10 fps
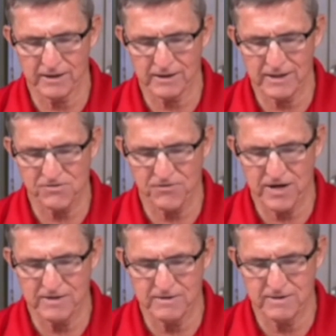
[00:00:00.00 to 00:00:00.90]
a
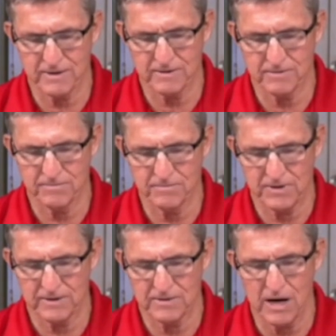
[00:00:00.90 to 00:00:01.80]
classified
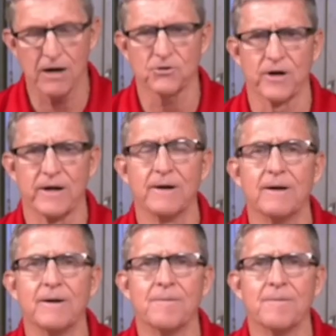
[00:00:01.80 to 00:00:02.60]
doctrine.